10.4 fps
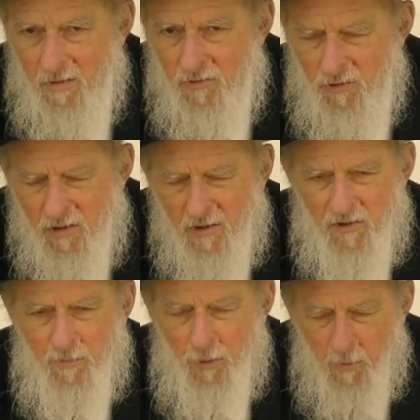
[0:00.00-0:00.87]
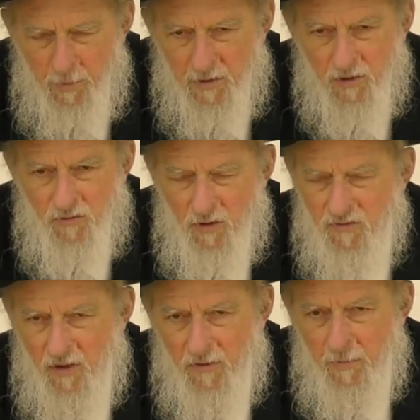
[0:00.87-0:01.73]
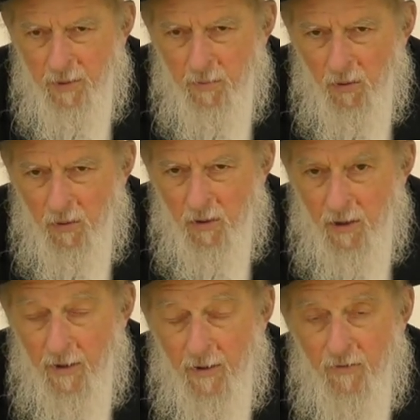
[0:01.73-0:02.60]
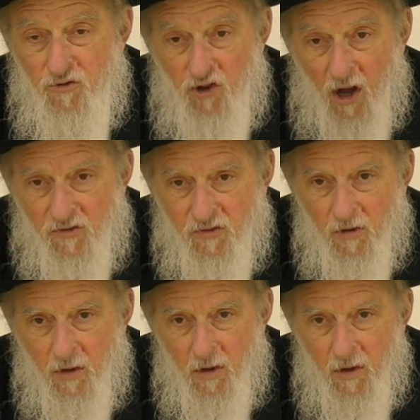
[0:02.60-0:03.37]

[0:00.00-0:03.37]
Certainly it's appropriate to trust other people. Just